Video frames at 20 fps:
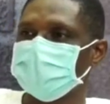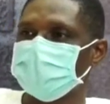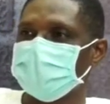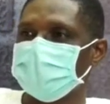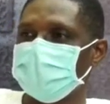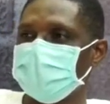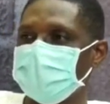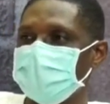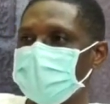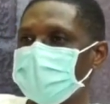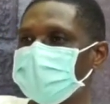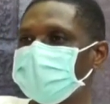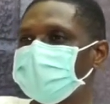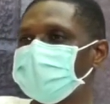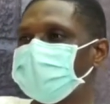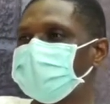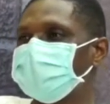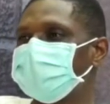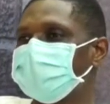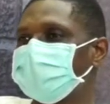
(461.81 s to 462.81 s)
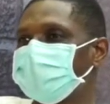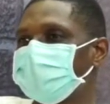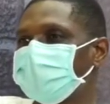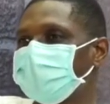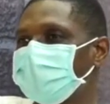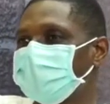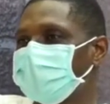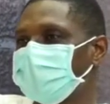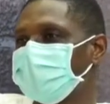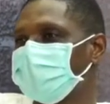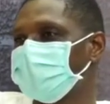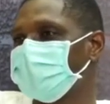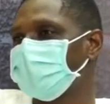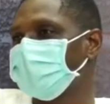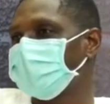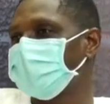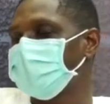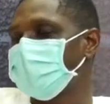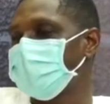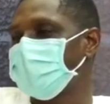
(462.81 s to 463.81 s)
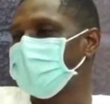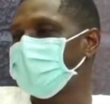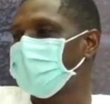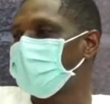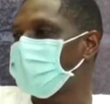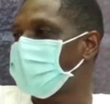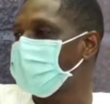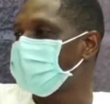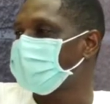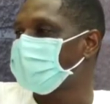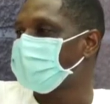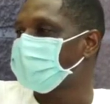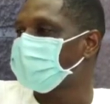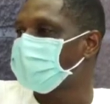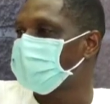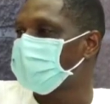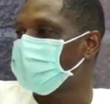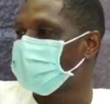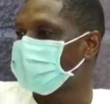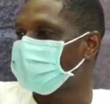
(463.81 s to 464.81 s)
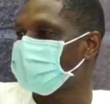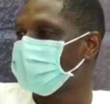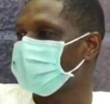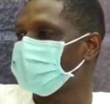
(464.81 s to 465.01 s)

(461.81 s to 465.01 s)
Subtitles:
And about 82%